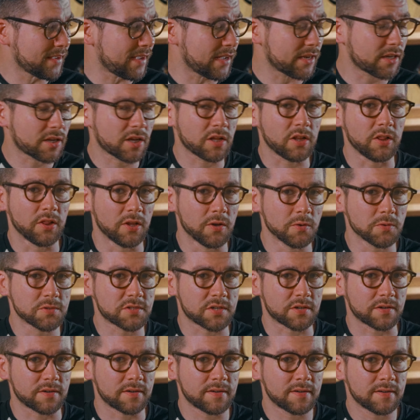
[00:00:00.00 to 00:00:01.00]
get
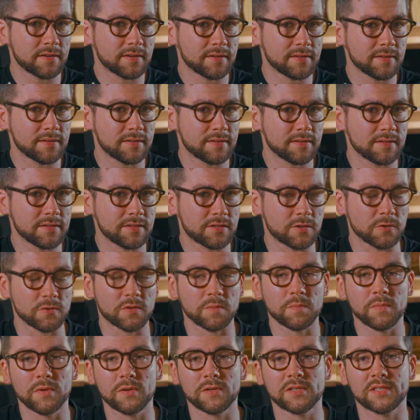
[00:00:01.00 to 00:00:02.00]
closer
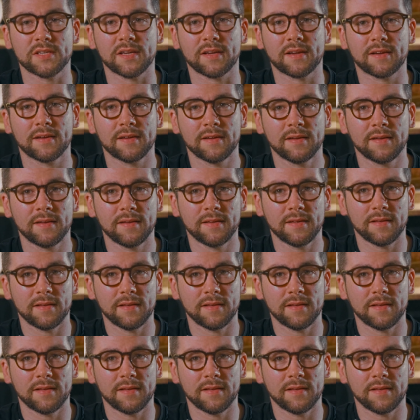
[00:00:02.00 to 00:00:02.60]
to the music